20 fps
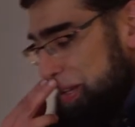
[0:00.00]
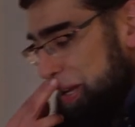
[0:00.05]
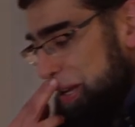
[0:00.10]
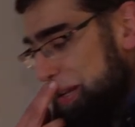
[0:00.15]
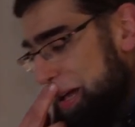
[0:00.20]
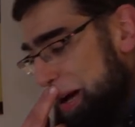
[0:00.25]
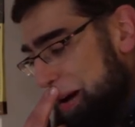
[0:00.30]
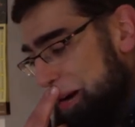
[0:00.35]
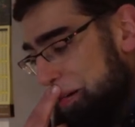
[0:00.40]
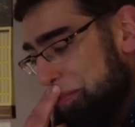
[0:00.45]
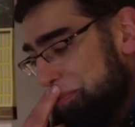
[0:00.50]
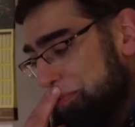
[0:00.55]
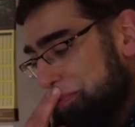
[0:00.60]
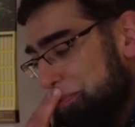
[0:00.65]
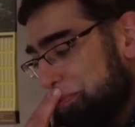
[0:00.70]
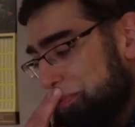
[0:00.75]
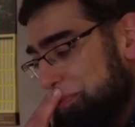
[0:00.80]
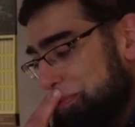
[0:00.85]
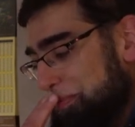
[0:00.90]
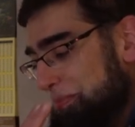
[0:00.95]
Now,
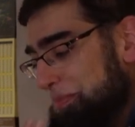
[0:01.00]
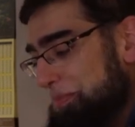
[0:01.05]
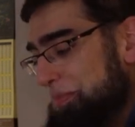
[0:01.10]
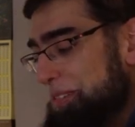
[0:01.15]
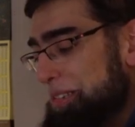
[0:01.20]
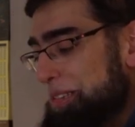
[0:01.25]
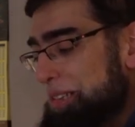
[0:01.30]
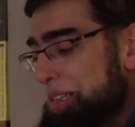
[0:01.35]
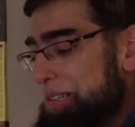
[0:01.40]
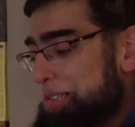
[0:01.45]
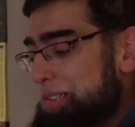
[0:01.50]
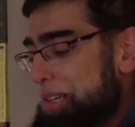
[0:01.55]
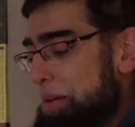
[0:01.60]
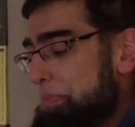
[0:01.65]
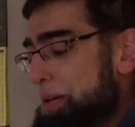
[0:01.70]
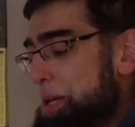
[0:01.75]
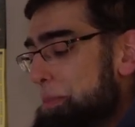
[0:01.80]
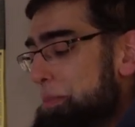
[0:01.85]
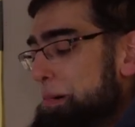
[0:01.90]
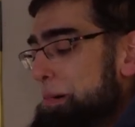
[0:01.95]
some
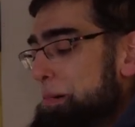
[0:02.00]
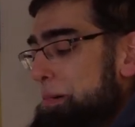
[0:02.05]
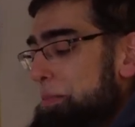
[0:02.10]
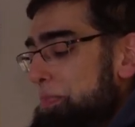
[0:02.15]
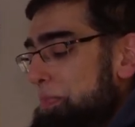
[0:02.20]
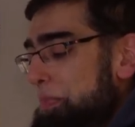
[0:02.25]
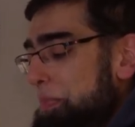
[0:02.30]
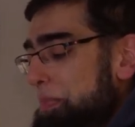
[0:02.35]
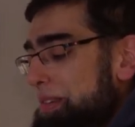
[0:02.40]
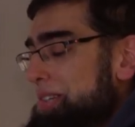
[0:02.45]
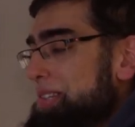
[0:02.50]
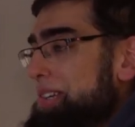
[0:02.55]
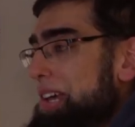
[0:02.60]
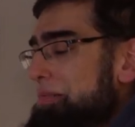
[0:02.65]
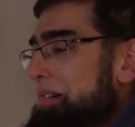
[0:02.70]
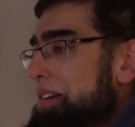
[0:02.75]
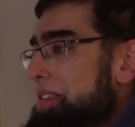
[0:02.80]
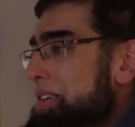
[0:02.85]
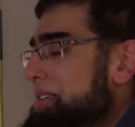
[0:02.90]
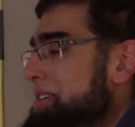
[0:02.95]
people say,
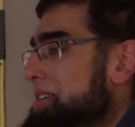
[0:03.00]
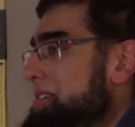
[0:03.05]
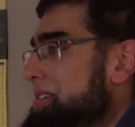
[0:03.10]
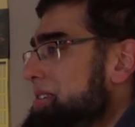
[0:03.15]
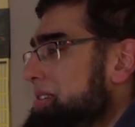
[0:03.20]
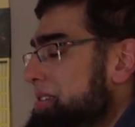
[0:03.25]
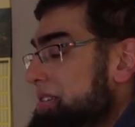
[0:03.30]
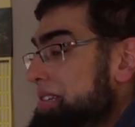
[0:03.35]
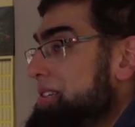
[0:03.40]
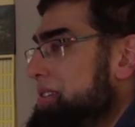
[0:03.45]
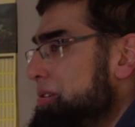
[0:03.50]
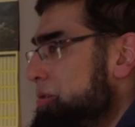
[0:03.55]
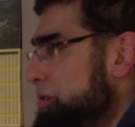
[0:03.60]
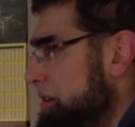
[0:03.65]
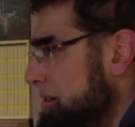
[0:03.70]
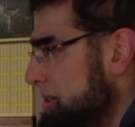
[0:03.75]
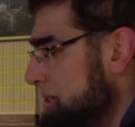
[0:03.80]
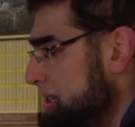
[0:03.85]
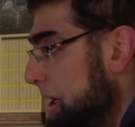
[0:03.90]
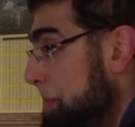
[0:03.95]
well, this is a
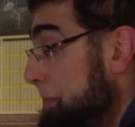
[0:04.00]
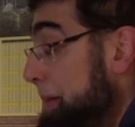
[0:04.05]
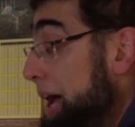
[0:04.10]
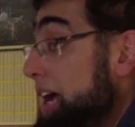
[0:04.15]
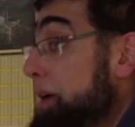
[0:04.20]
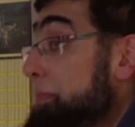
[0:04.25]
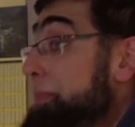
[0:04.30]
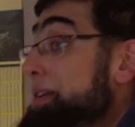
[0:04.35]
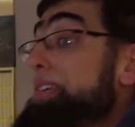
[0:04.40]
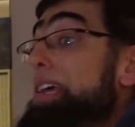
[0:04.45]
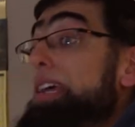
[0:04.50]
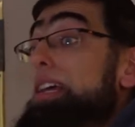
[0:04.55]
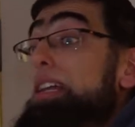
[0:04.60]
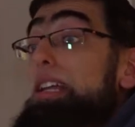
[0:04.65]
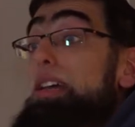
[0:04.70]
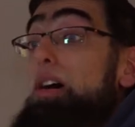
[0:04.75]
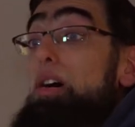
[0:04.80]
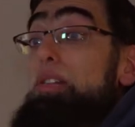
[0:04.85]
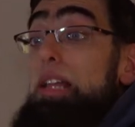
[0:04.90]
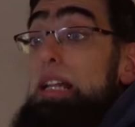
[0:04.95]
real setback,
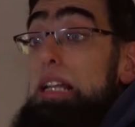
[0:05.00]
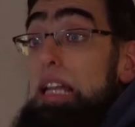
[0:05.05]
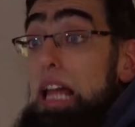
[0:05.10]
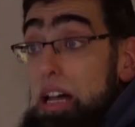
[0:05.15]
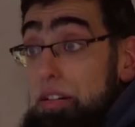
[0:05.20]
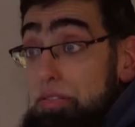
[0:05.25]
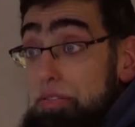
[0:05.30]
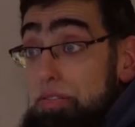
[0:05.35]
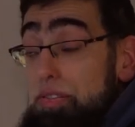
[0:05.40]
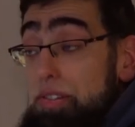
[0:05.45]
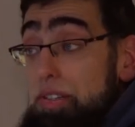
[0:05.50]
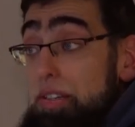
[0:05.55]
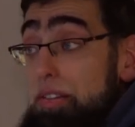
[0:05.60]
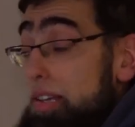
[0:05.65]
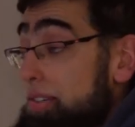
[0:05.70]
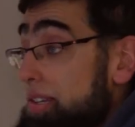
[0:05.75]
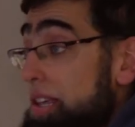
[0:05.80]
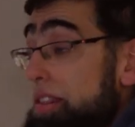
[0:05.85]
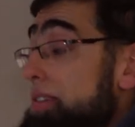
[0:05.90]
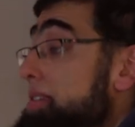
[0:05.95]
particularly on the left. They're
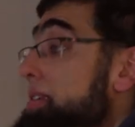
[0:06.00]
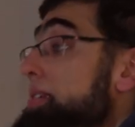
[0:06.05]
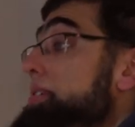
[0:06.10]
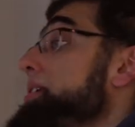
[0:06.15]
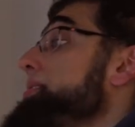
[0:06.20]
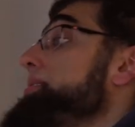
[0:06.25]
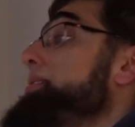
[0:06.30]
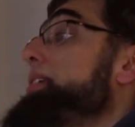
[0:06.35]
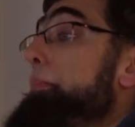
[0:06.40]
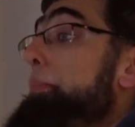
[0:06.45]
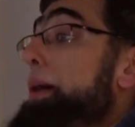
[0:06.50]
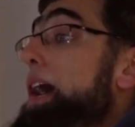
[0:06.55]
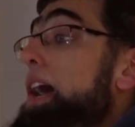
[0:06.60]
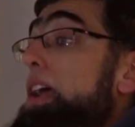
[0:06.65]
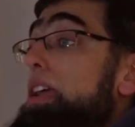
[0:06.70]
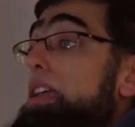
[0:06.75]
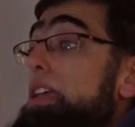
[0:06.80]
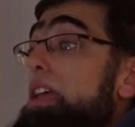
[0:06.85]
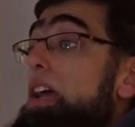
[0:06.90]
saying this is a setback.